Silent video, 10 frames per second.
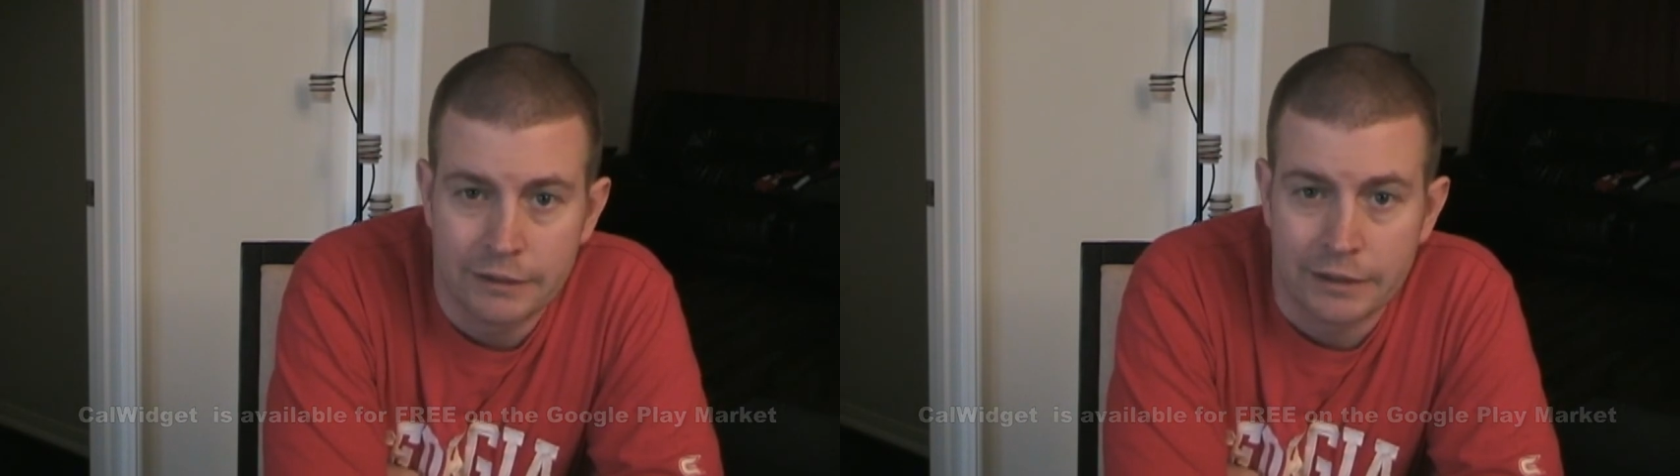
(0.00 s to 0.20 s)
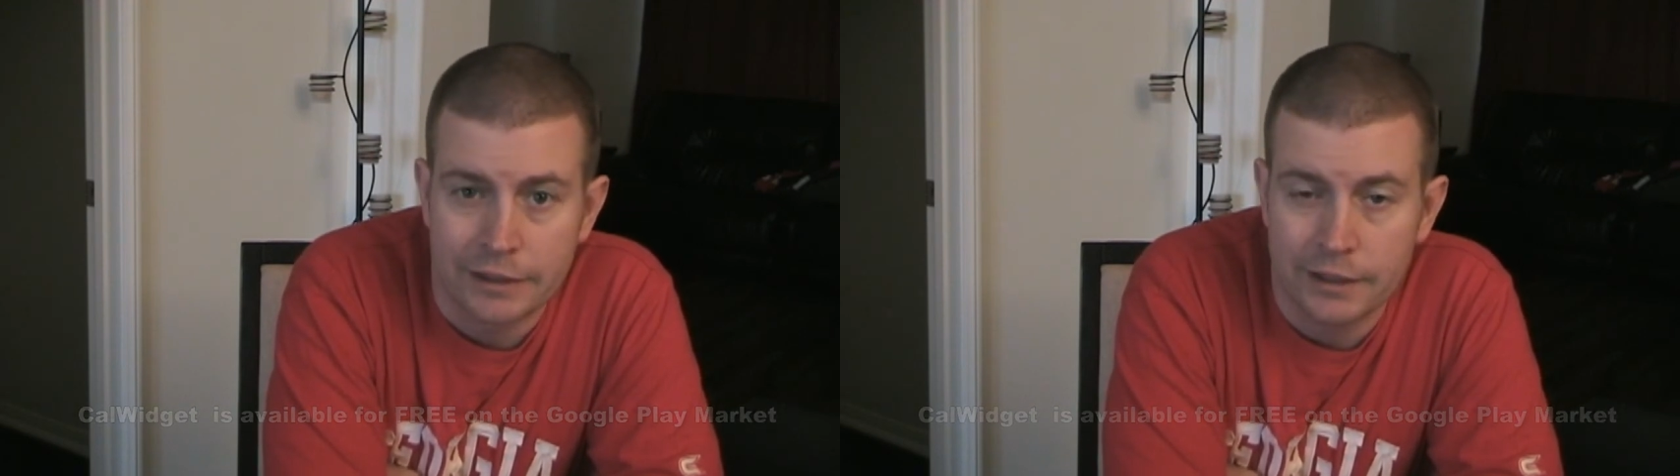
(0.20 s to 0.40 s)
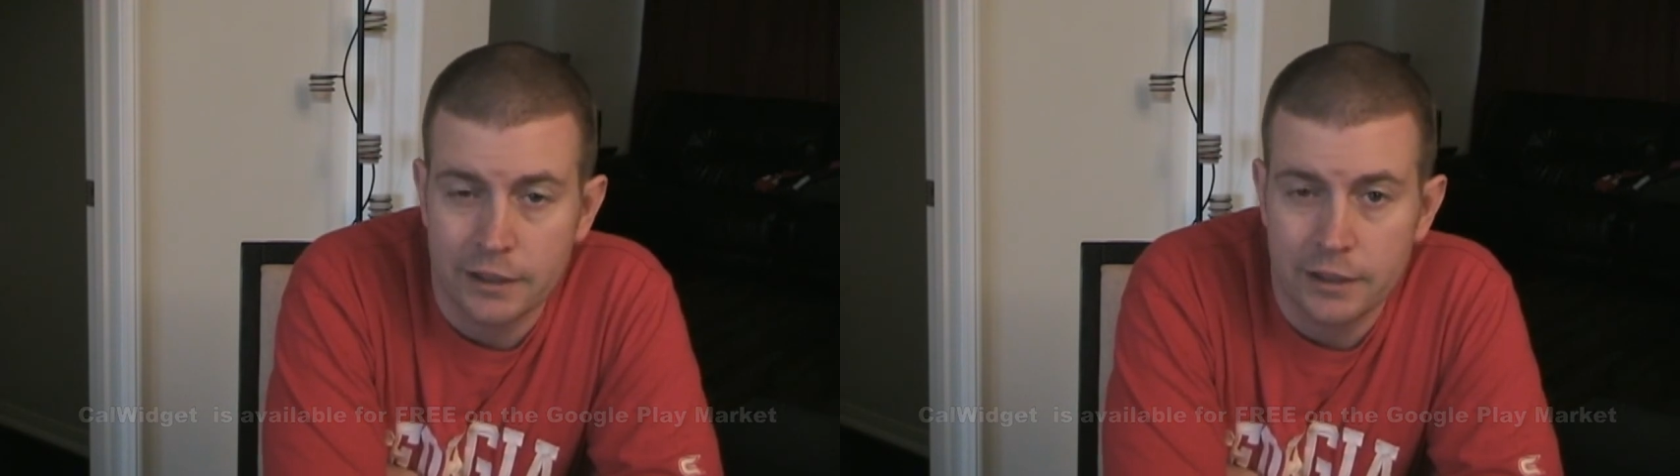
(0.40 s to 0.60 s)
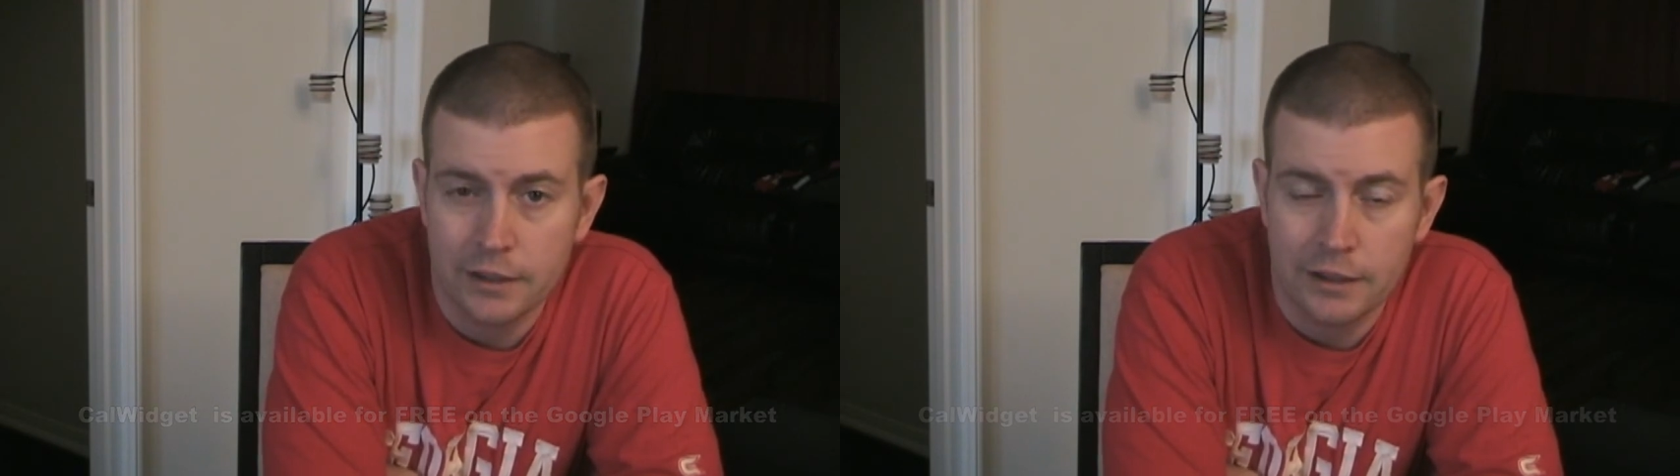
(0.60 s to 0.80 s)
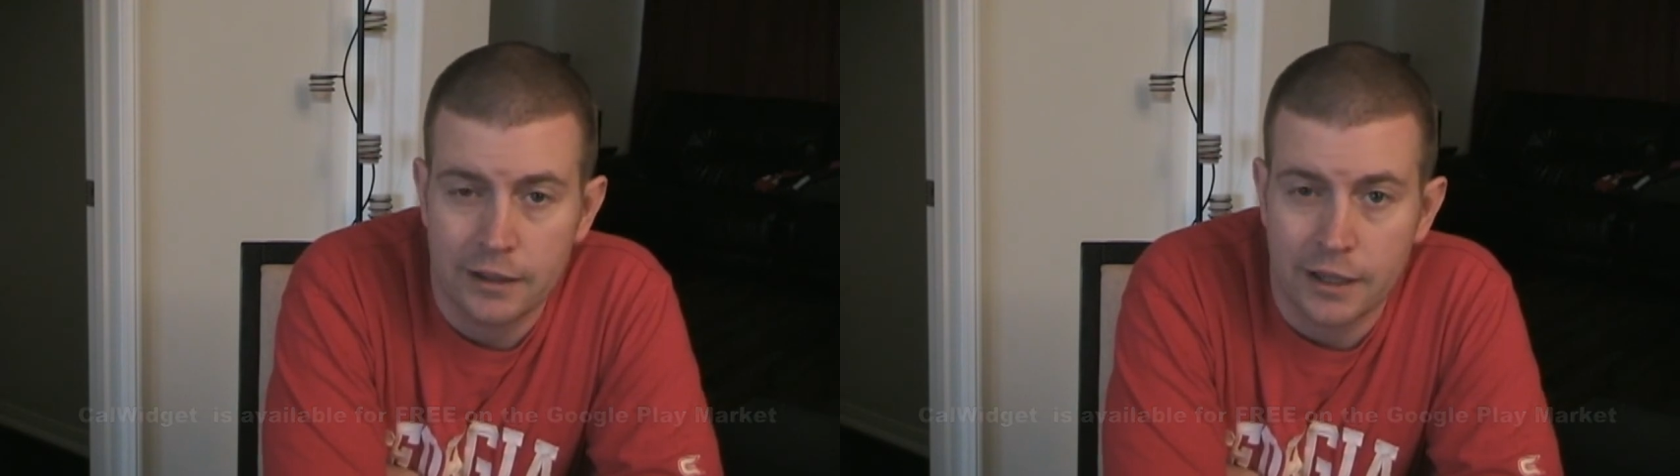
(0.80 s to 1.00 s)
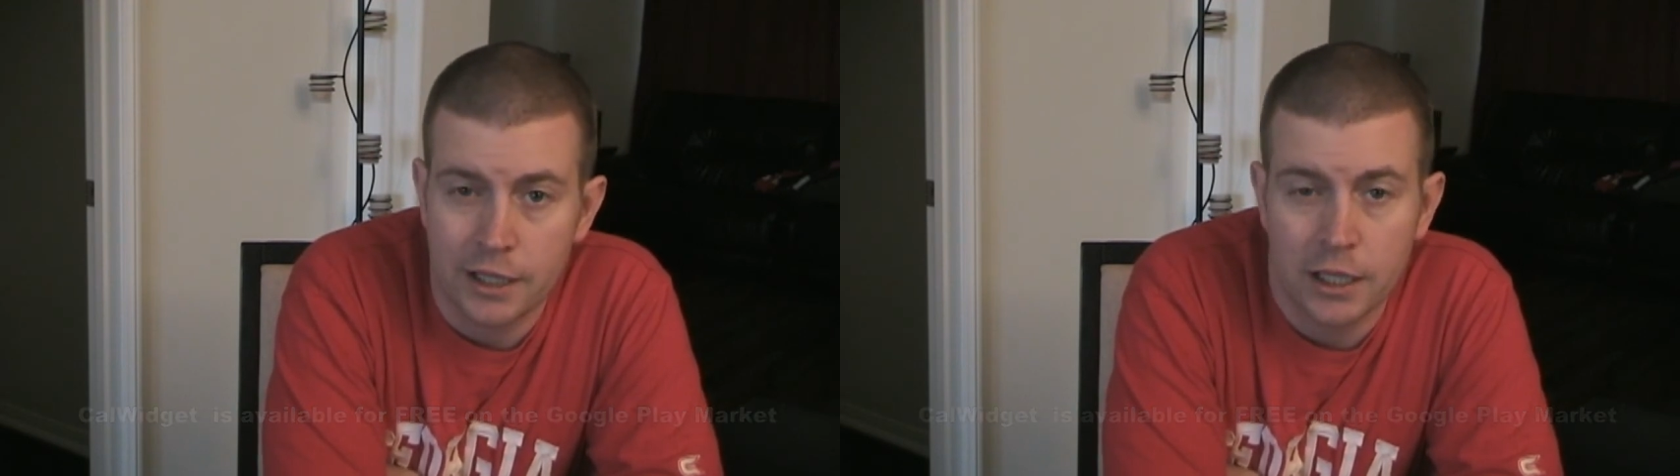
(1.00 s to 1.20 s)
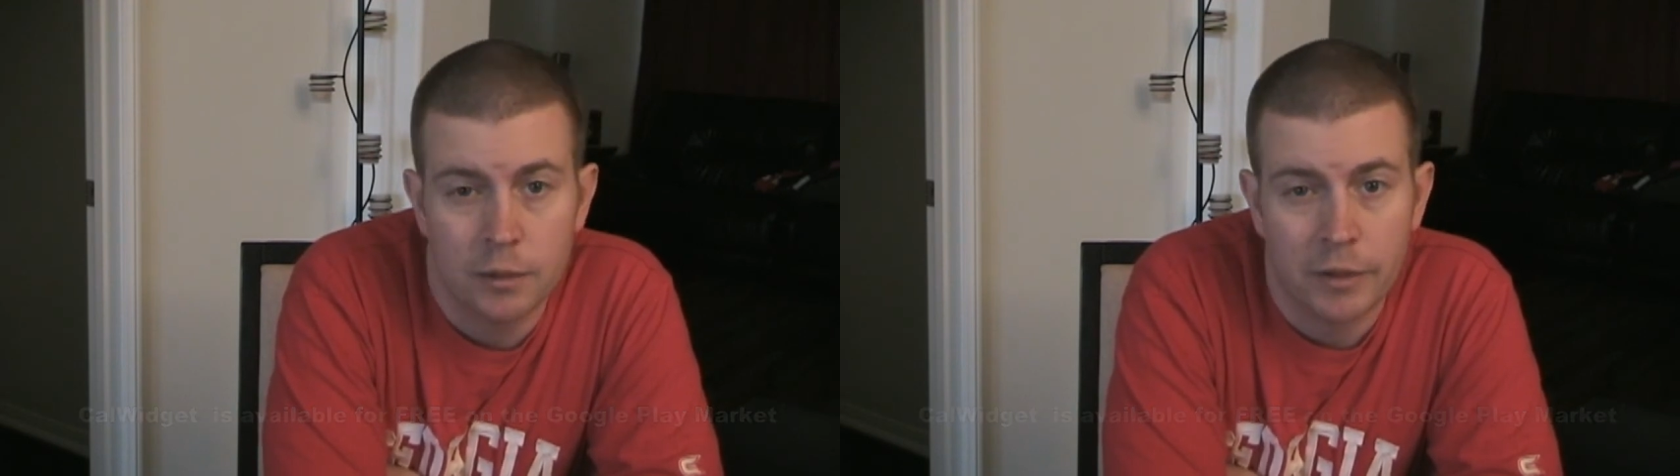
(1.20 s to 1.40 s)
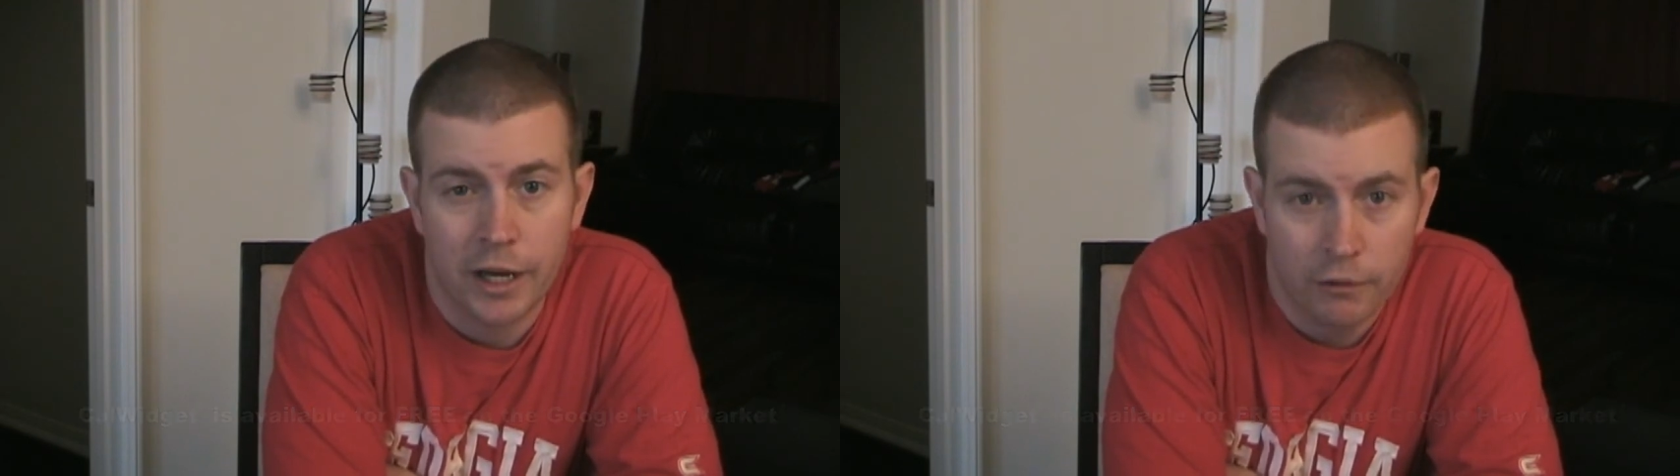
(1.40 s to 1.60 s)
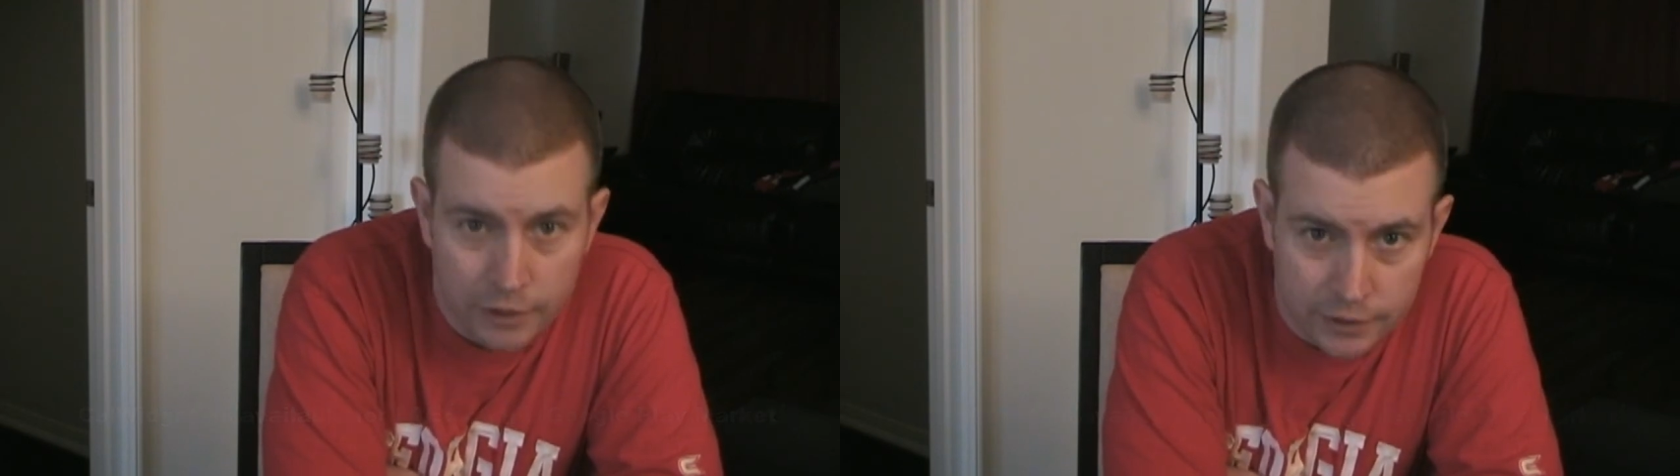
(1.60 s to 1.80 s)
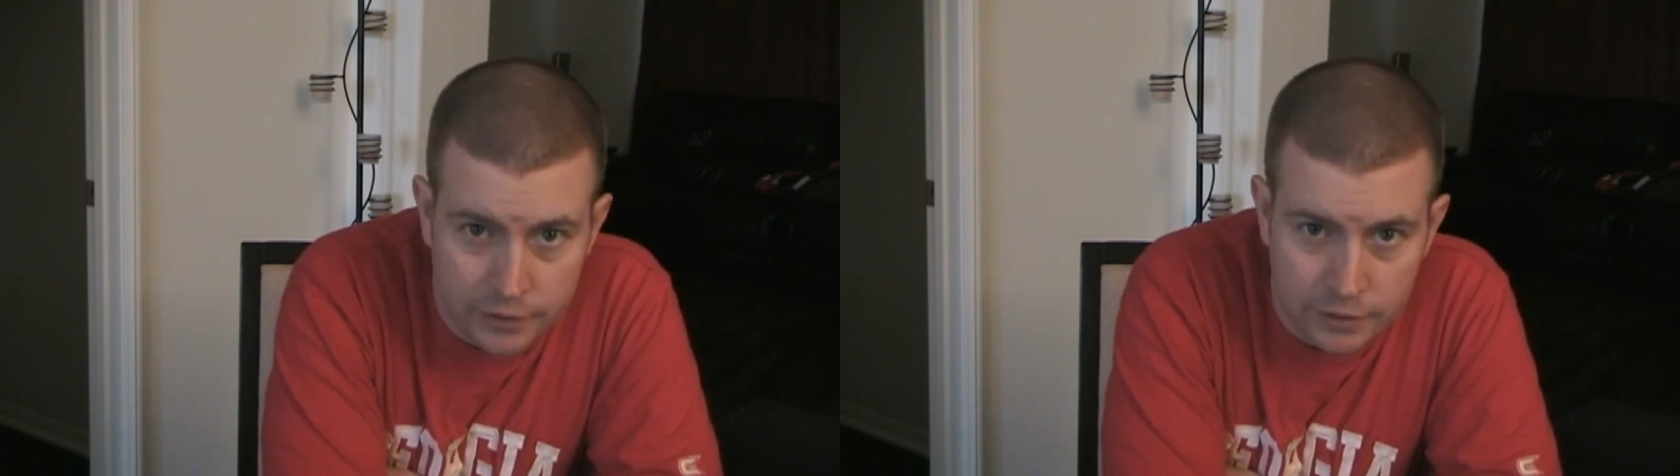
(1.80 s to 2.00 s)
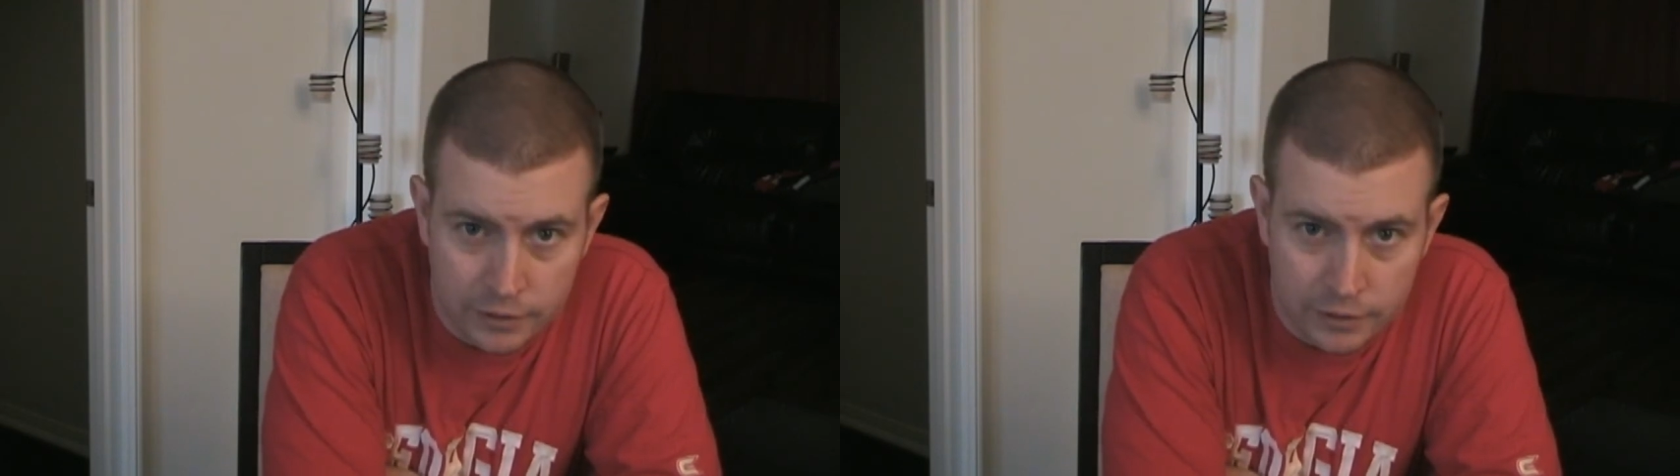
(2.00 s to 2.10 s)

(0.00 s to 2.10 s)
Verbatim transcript: Again, I'm Eric